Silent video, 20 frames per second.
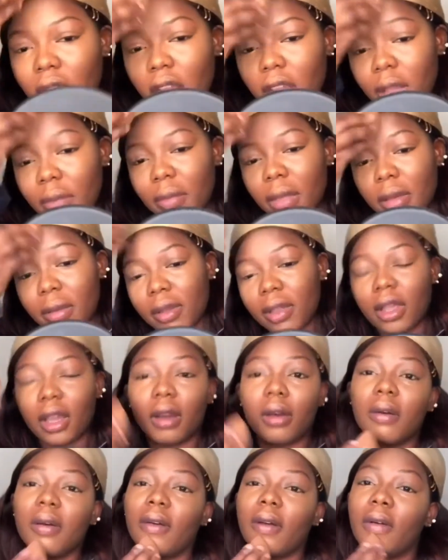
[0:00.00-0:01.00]
baby
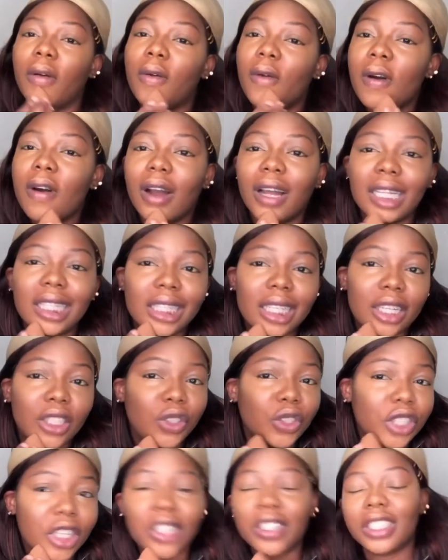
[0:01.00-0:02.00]
girl, go out,
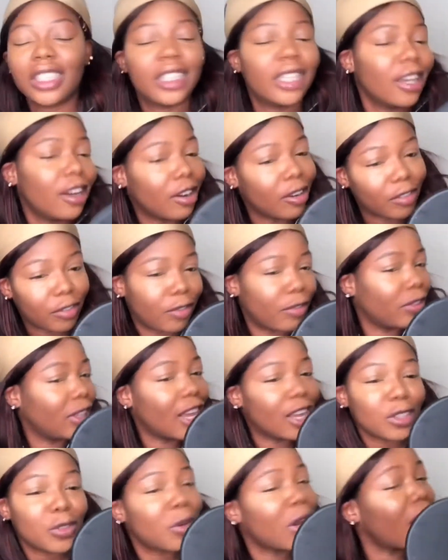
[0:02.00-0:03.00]
enjoy yourself.
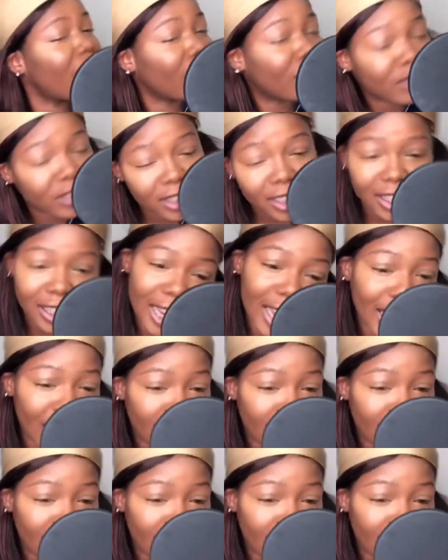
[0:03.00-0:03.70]
That's what I would say,